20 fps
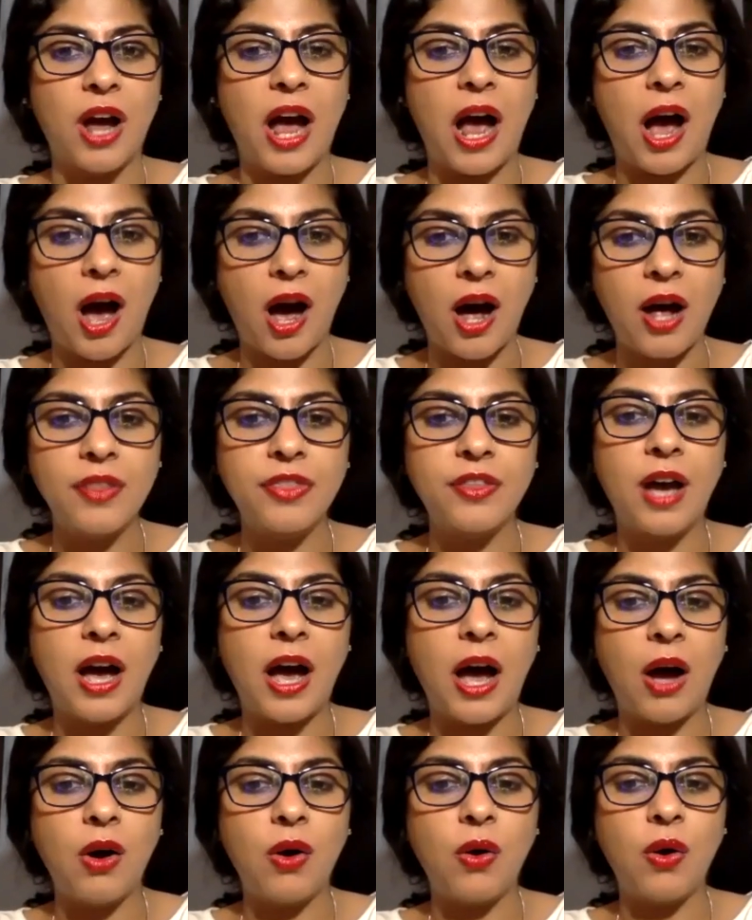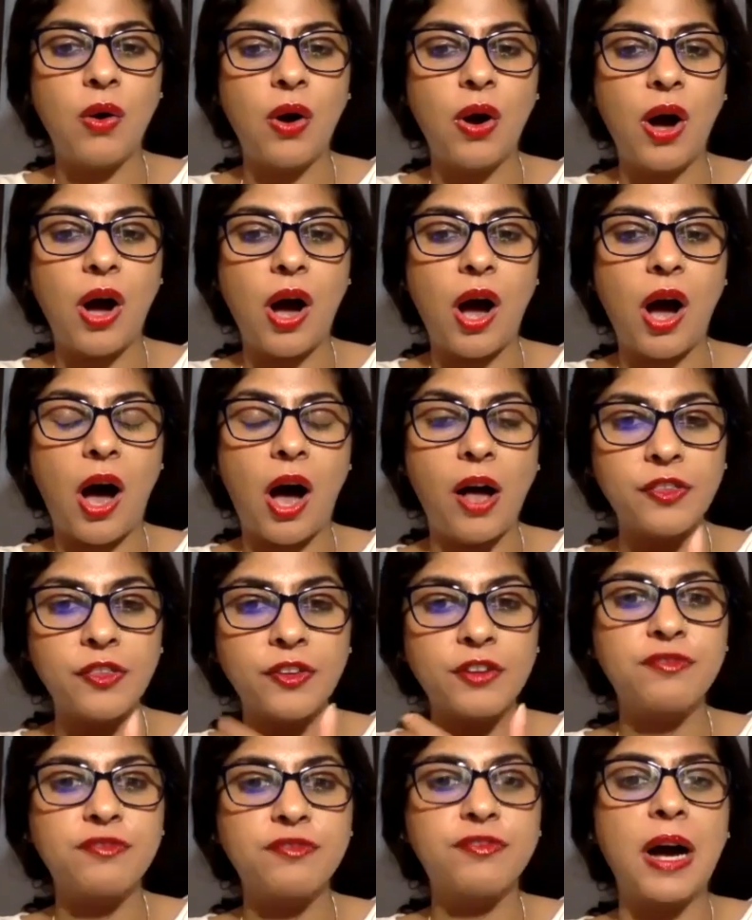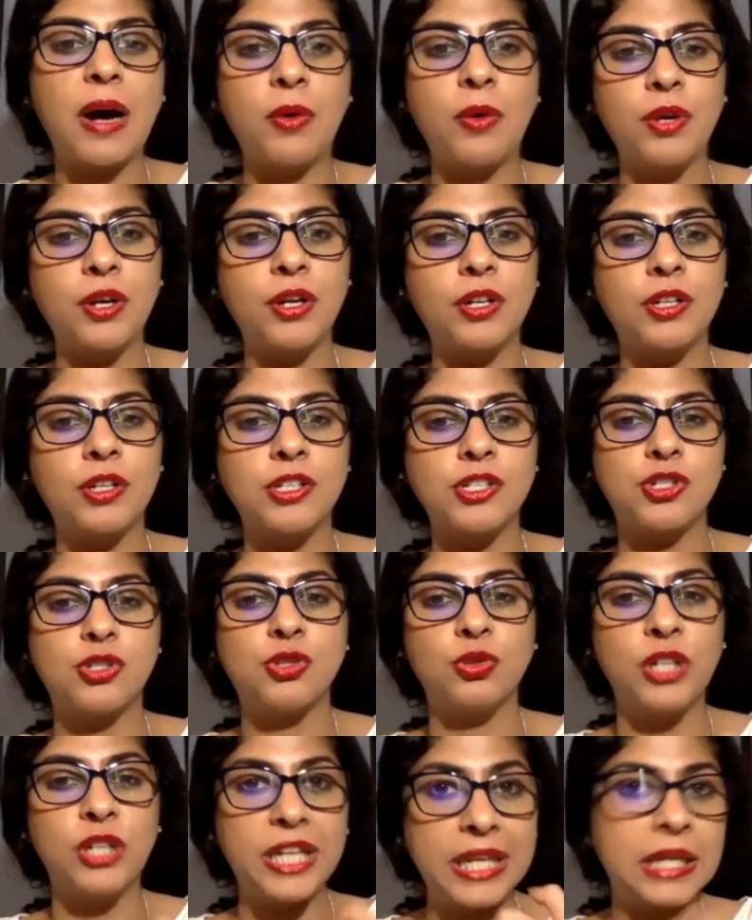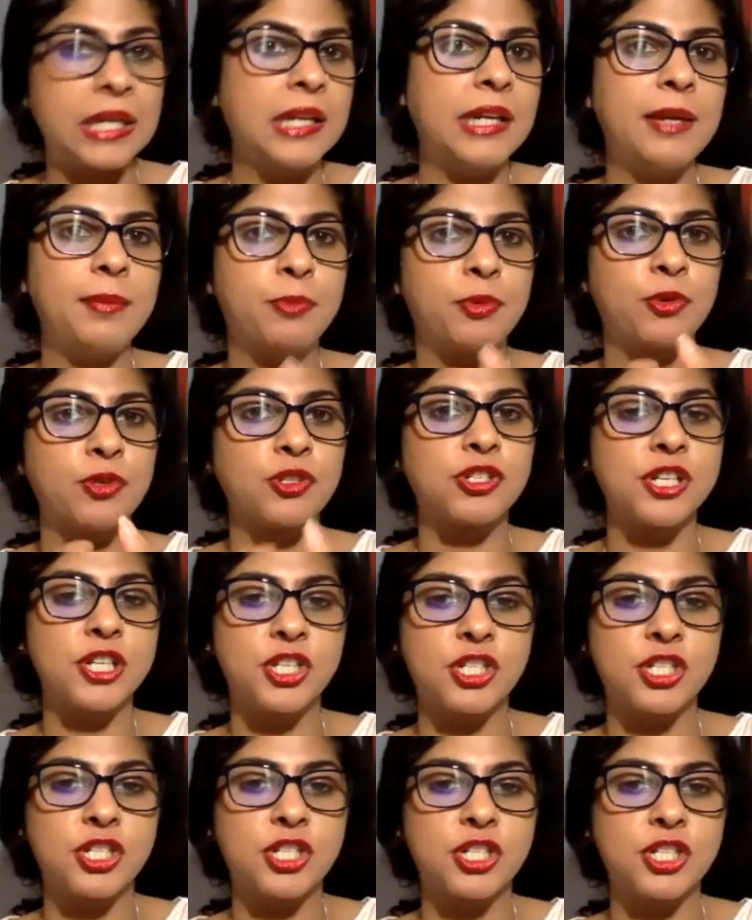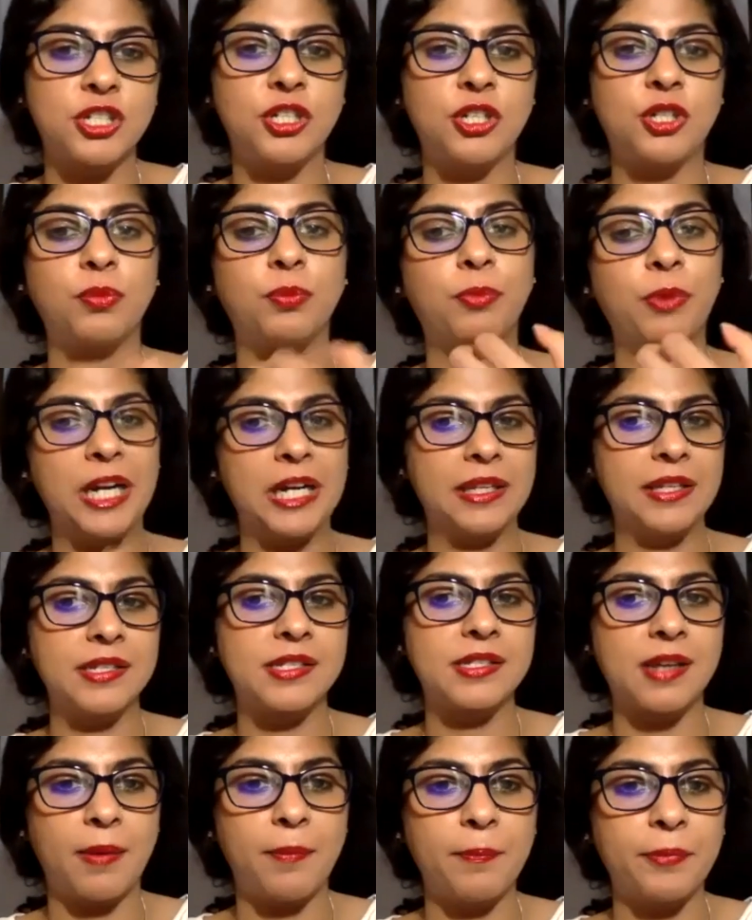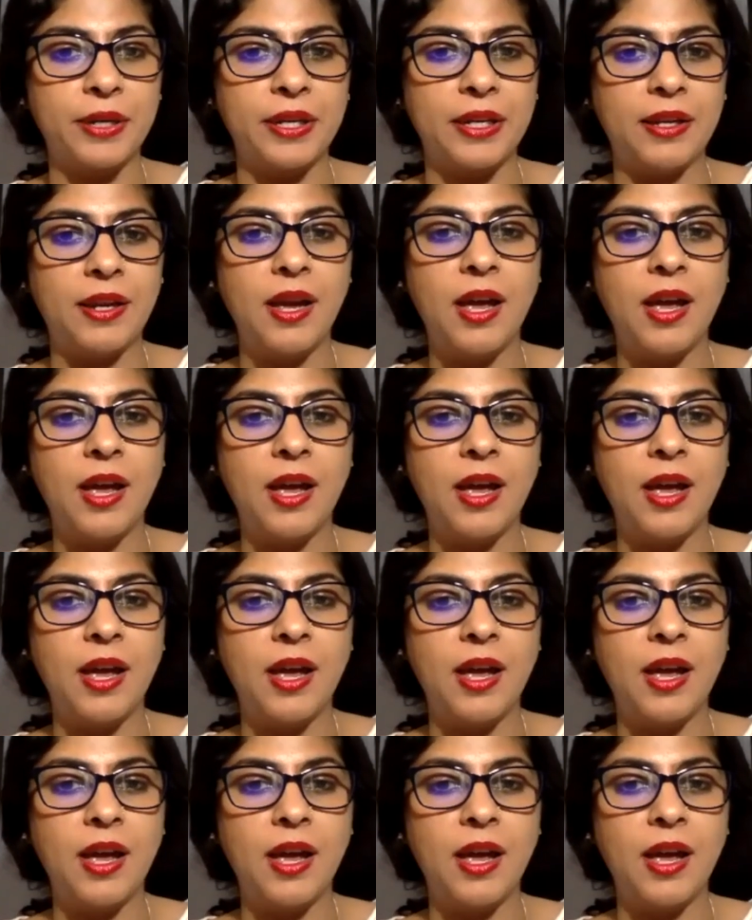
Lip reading: Are the founders uniquely positioned to build this company?